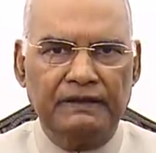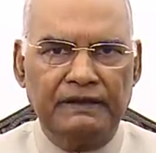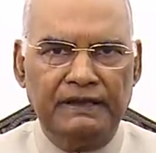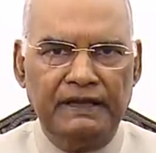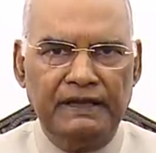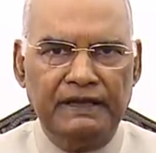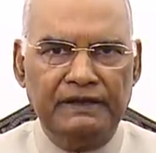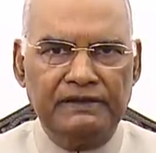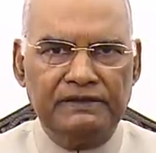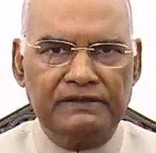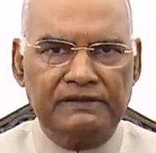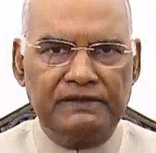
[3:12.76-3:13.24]

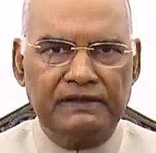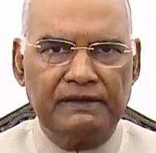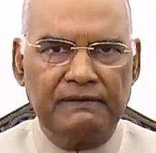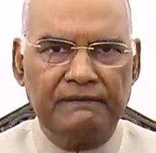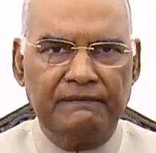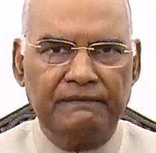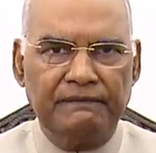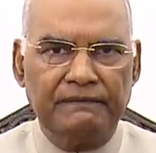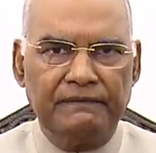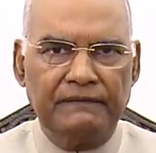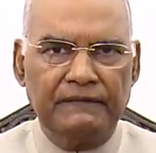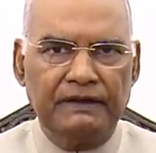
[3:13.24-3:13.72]
Things
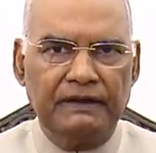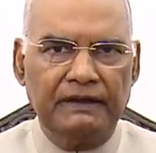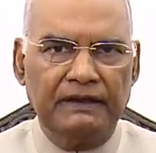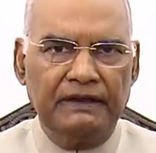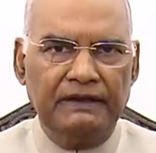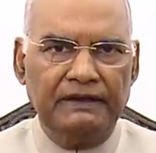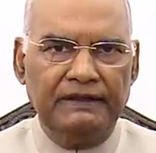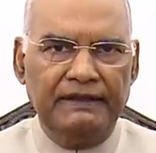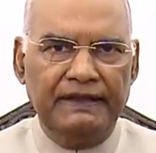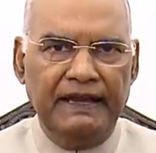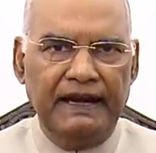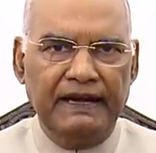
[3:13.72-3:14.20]

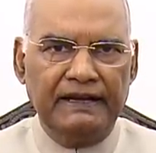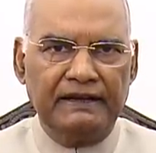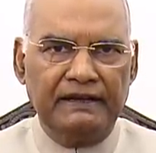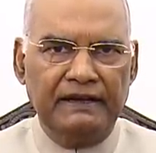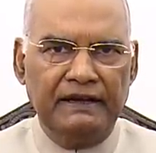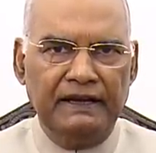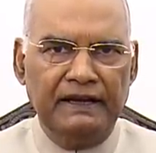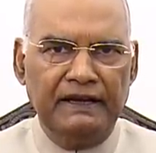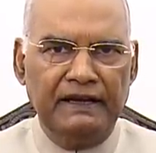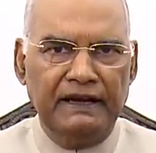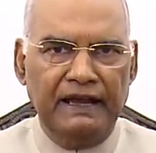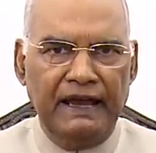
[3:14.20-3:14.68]

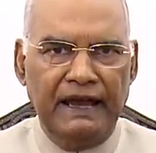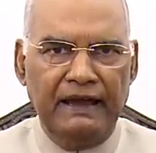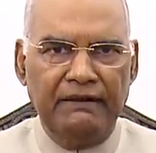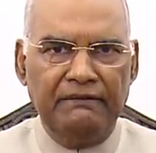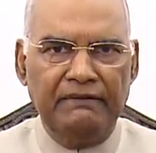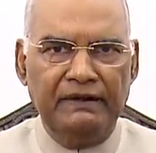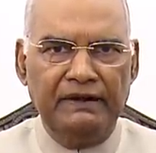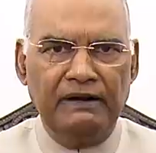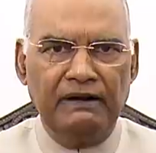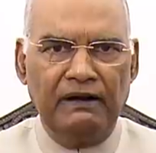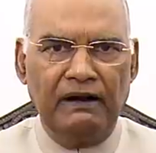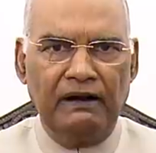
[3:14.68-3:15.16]
that in
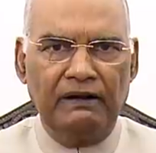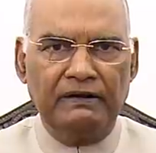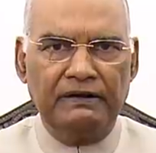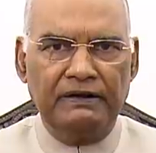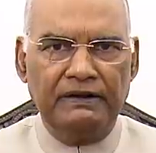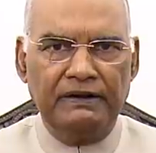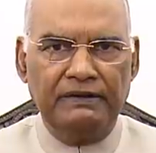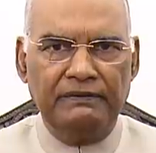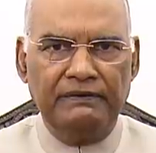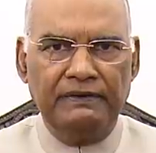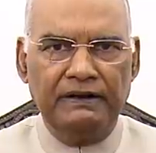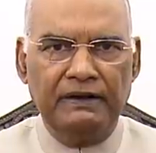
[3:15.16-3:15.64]
heaven are
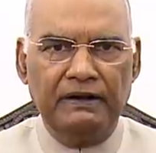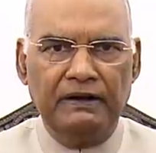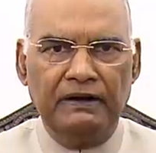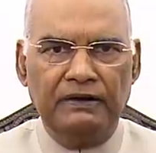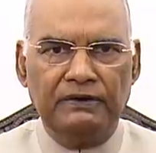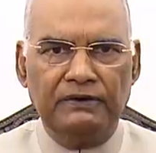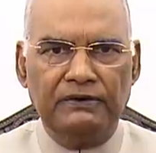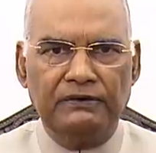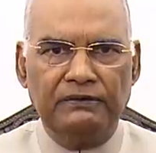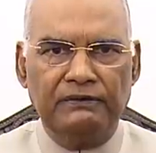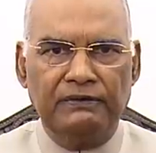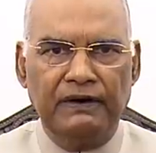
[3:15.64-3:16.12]

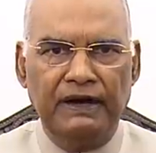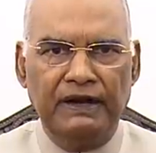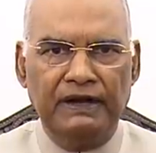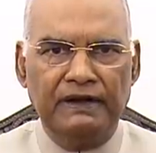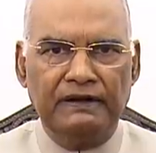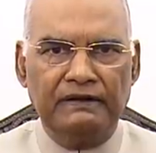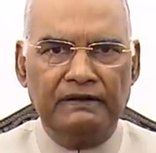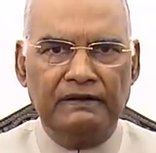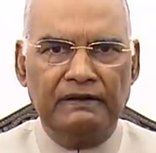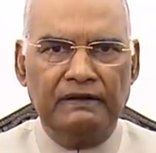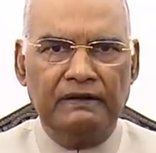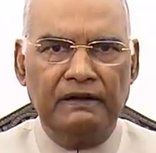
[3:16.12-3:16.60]
difficult to
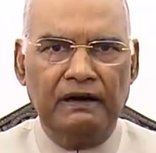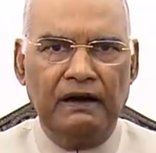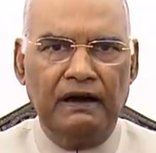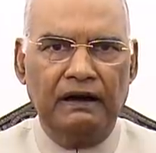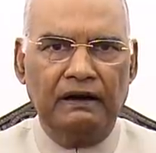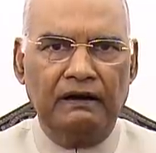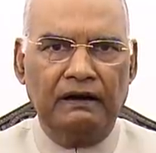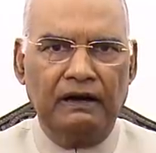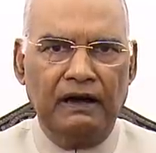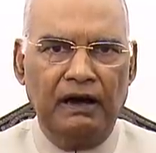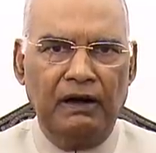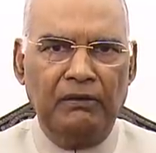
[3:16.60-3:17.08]
find
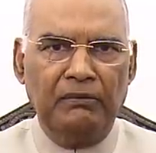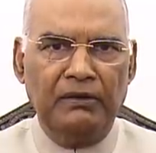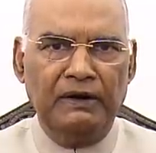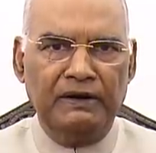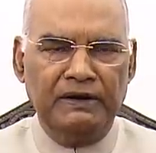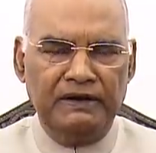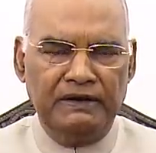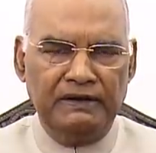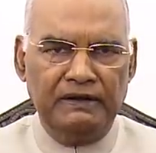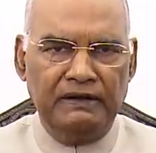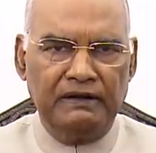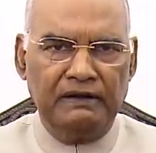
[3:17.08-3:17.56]
are
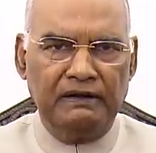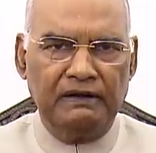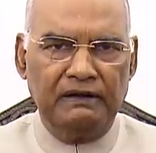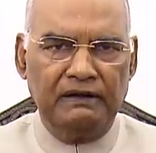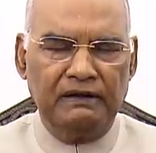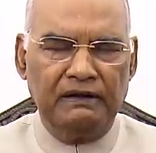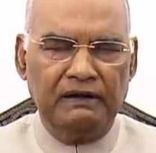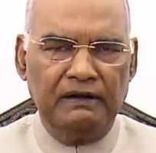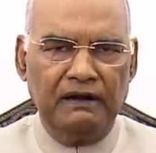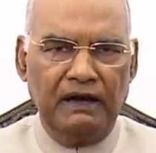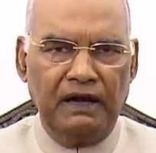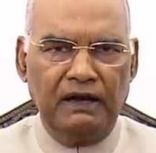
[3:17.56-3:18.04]
common here.
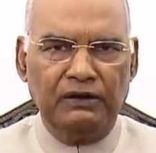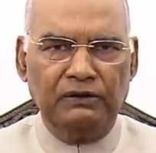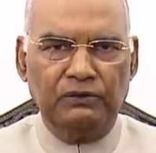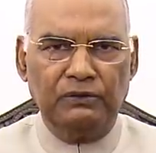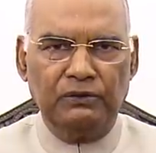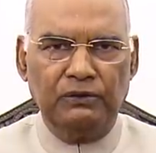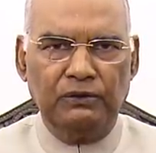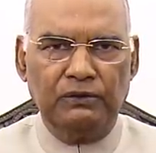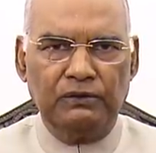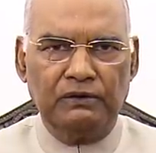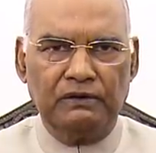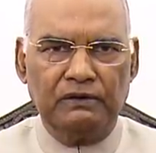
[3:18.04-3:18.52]

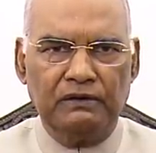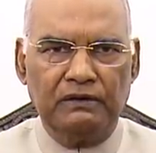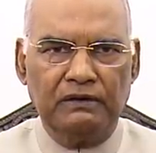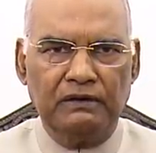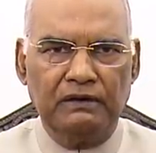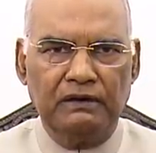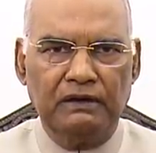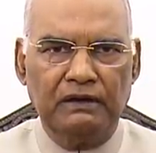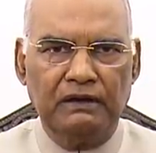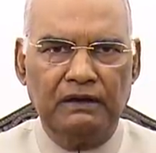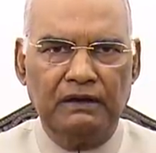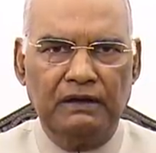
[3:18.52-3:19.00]
Unquote.
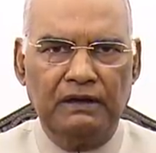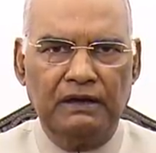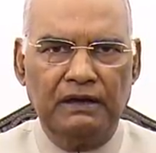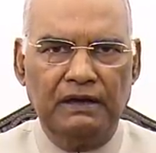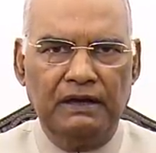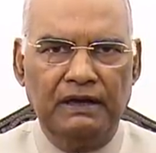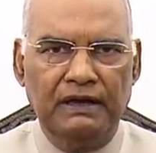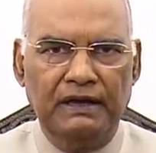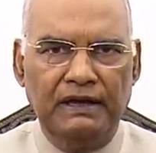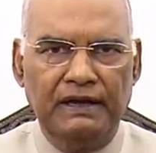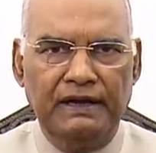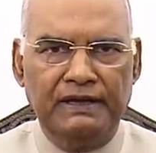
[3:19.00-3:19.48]

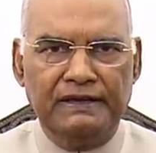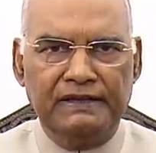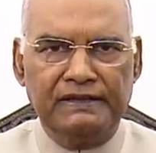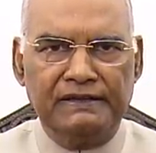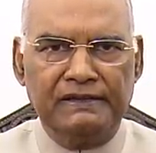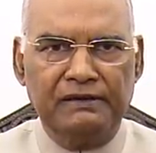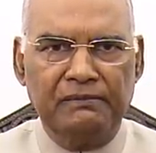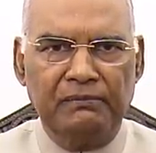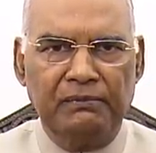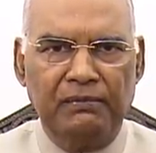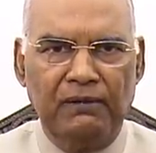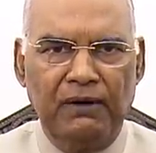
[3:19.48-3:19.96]
It
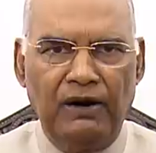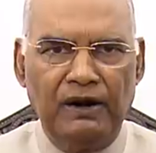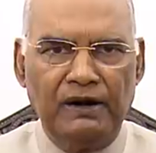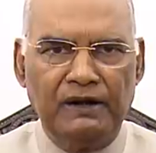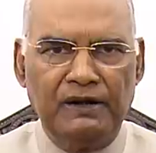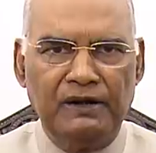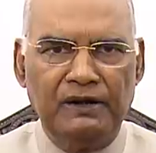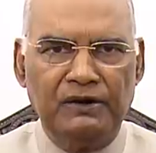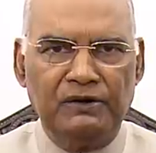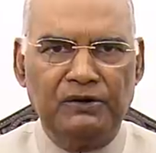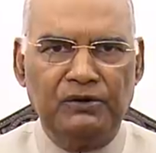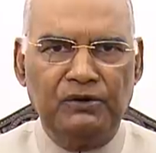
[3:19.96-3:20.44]
is
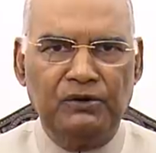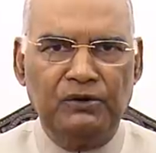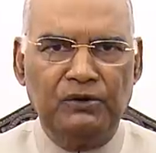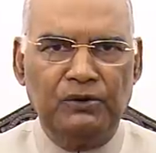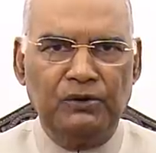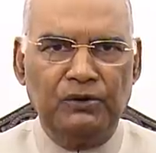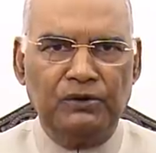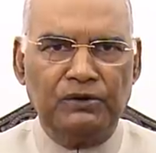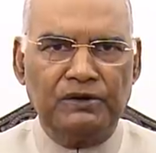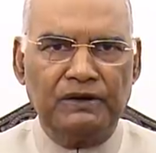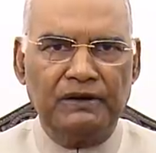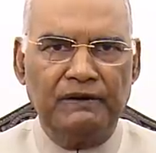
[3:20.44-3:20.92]
important to
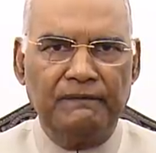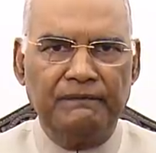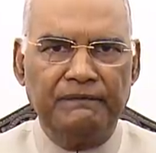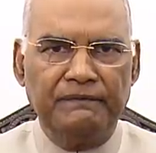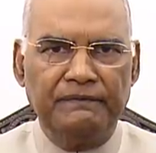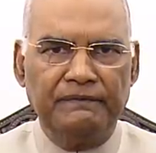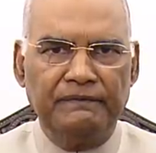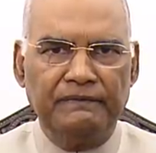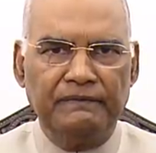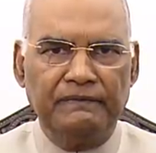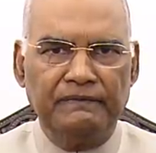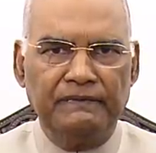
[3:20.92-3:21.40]
note
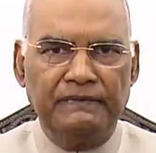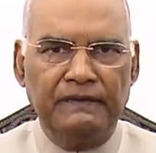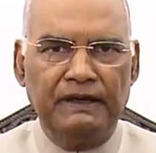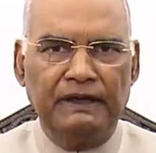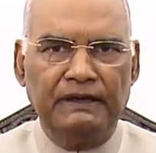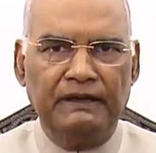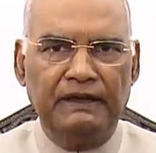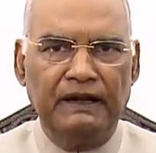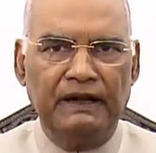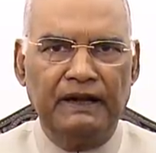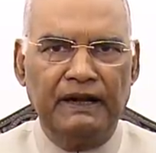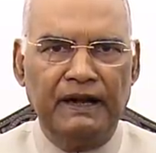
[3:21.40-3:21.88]

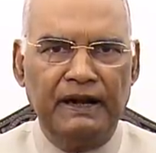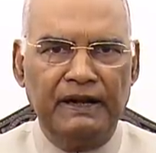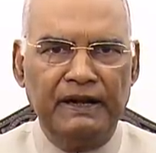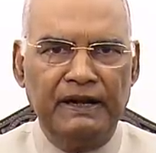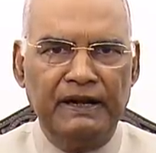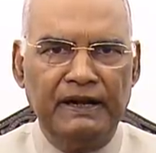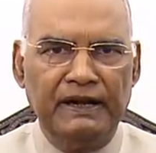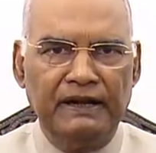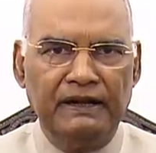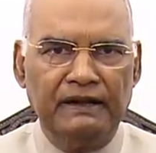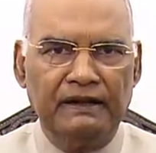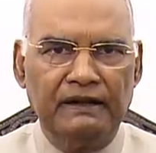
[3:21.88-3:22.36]
that the
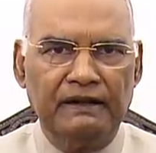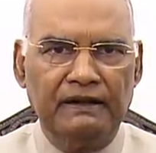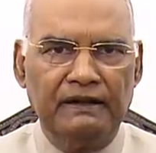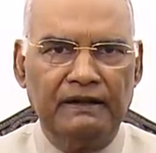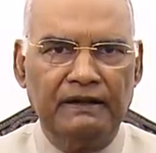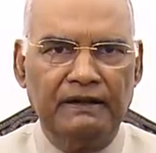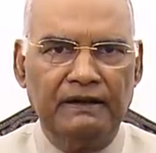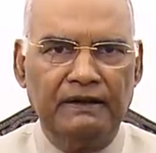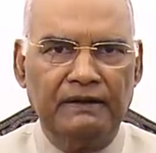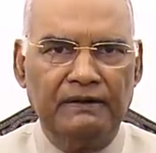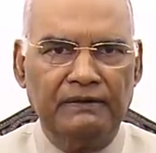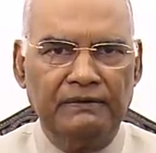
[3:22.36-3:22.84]
learning
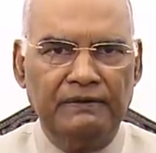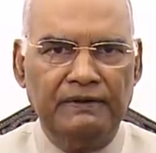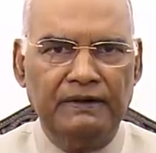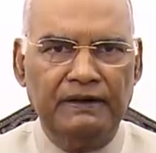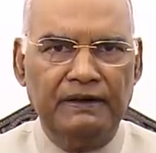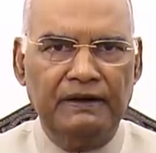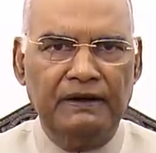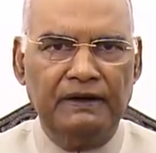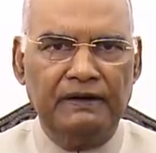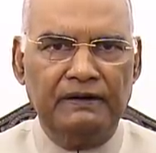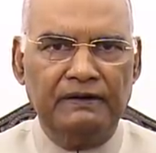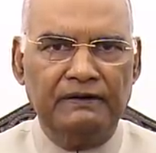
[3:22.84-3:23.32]

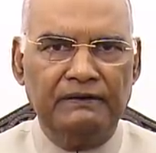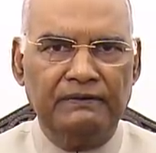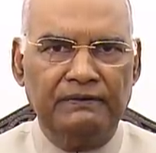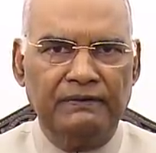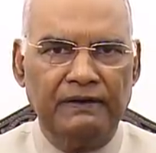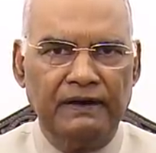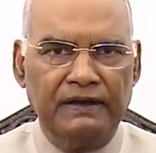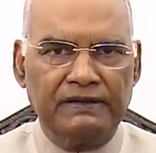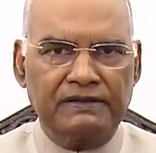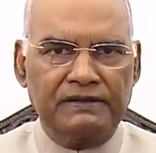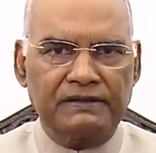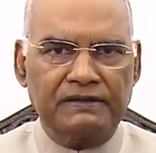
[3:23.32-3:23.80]
figured
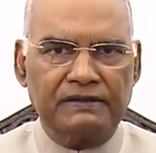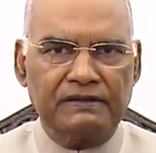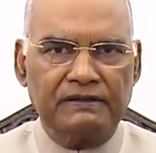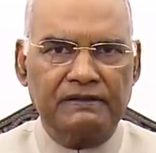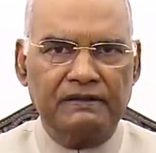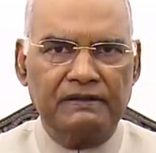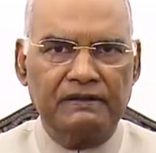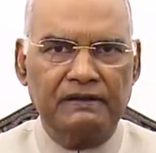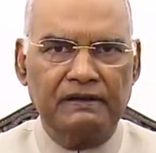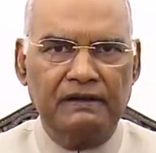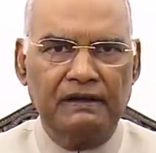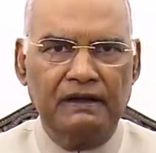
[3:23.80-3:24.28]
first
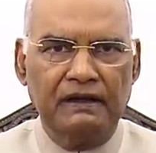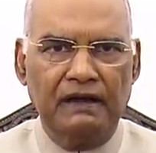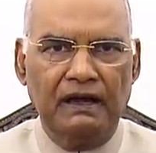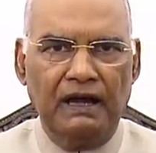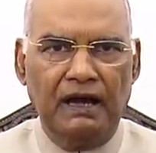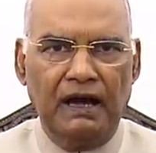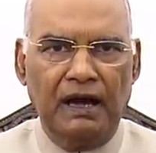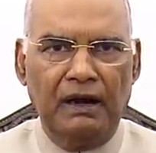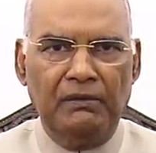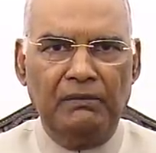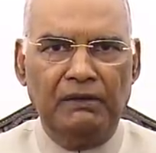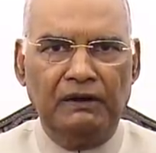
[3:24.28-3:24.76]

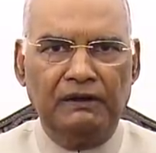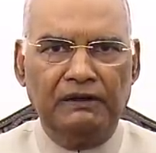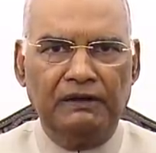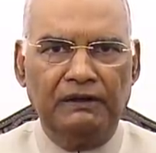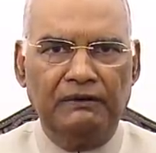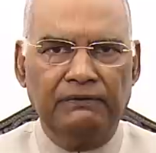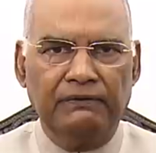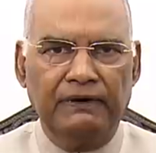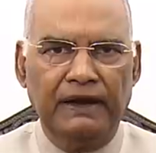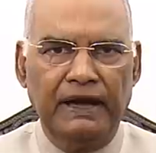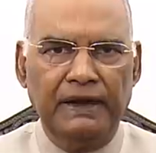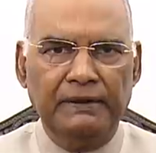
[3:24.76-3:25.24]
among
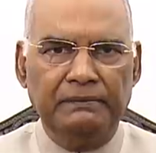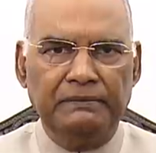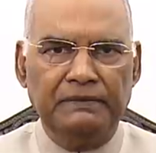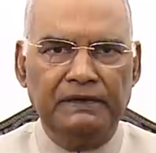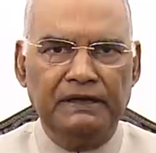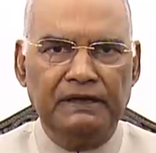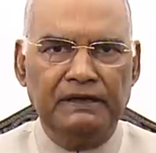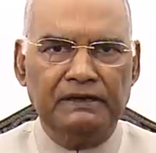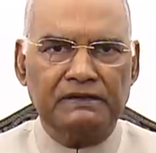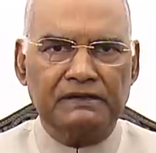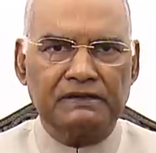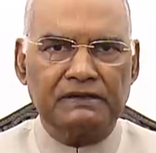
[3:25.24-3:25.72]
the five
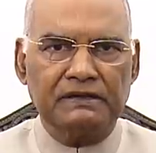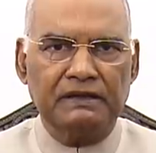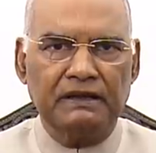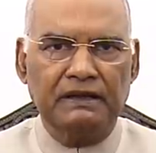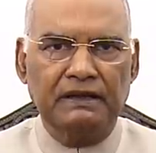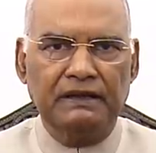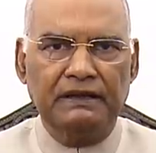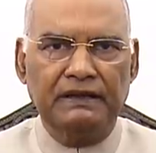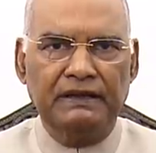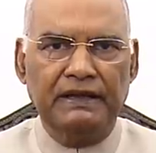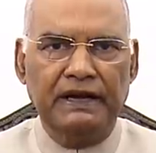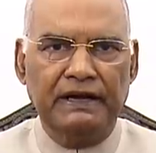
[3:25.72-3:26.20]
things
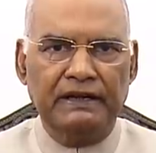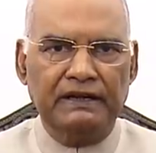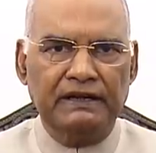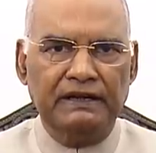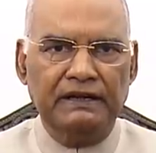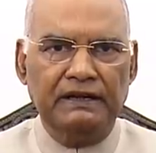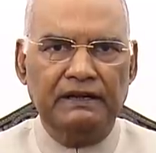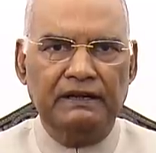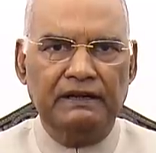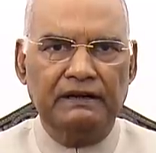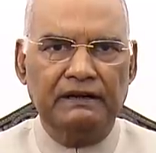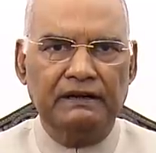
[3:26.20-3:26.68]
that
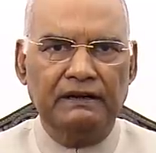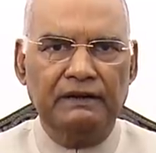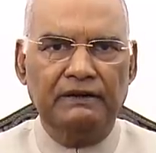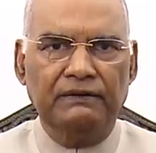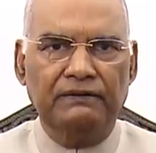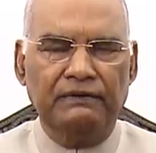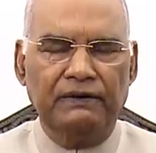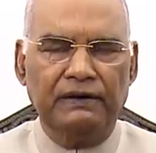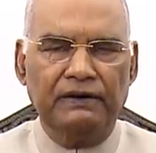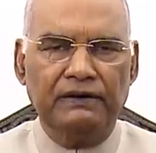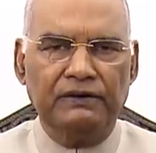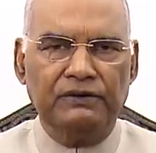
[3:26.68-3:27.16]
he
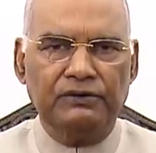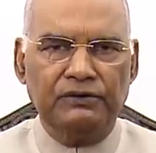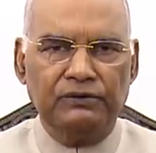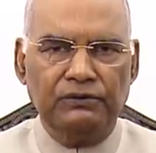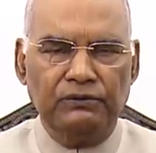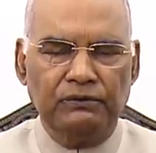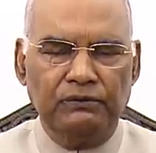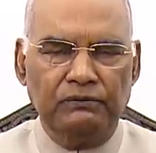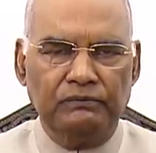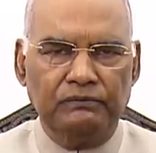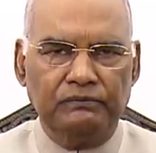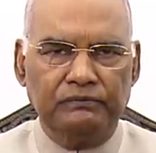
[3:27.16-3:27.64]
referred
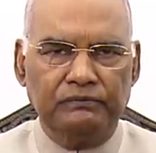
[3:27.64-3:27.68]
to.